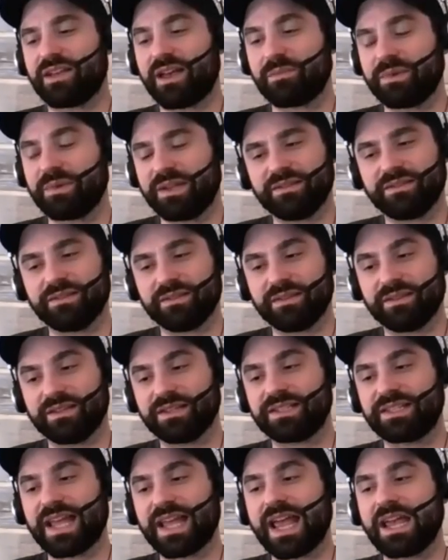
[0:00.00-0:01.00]
I yeah. mean, the
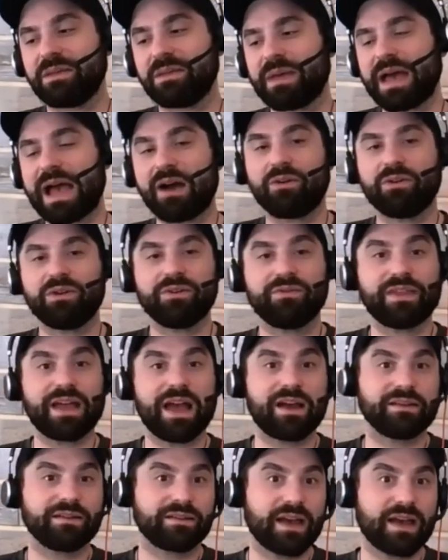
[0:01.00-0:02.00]
staying power of
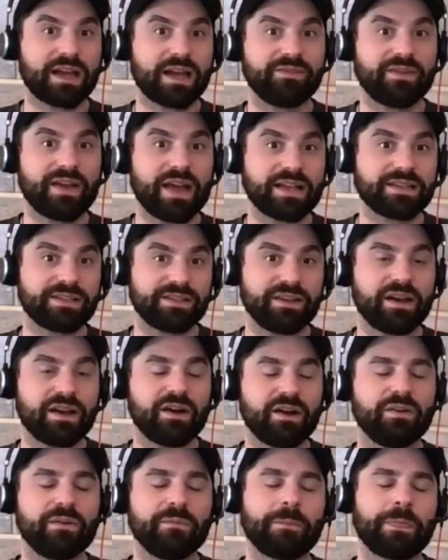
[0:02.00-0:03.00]
that kind yeah. of
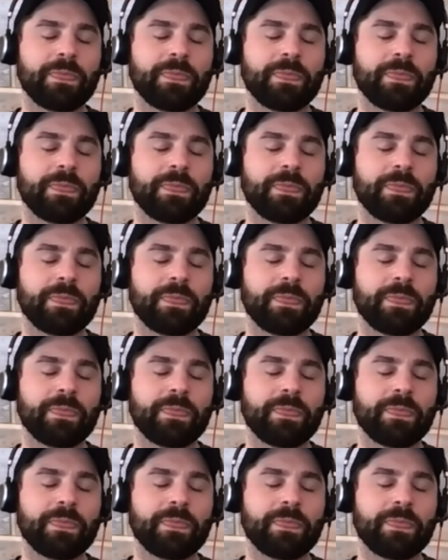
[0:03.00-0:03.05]
SEO.